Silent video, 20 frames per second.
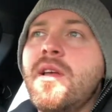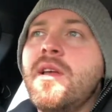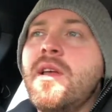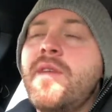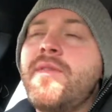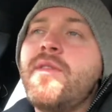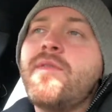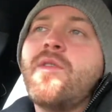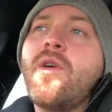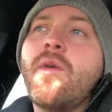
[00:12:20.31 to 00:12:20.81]
if
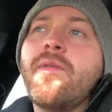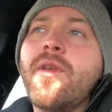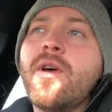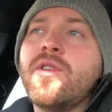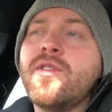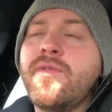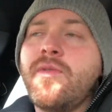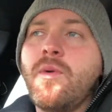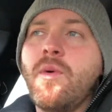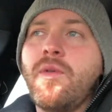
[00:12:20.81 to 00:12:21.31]
you've got those
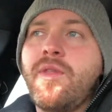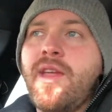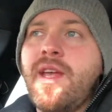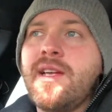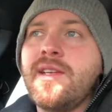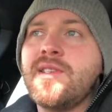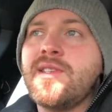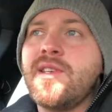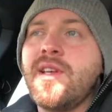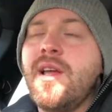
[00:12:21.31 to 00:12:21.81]
4
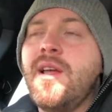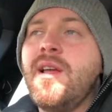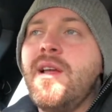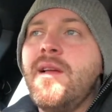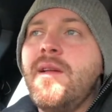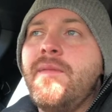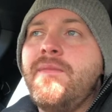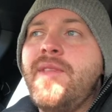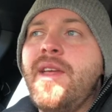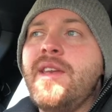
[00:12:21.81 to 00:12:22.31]
things,
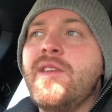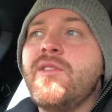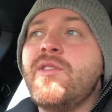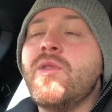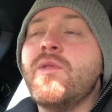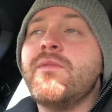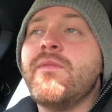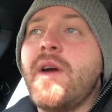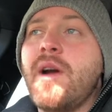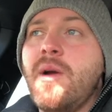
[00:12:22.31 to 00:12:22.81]
then you're
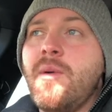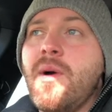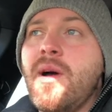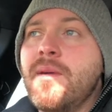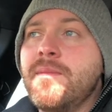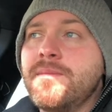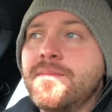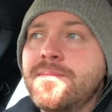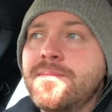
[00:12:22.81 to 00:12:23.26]
doing very well.